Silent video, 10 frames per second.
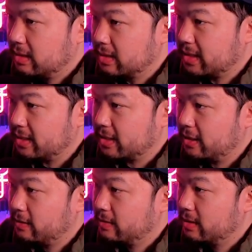
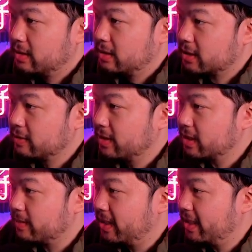Celso scooping
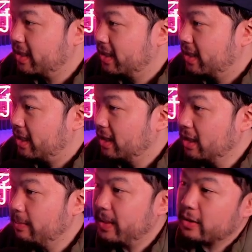this one in. A
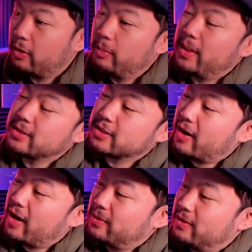little bit of goal mouth
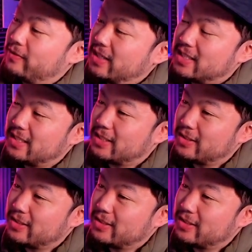scramble. Vinicius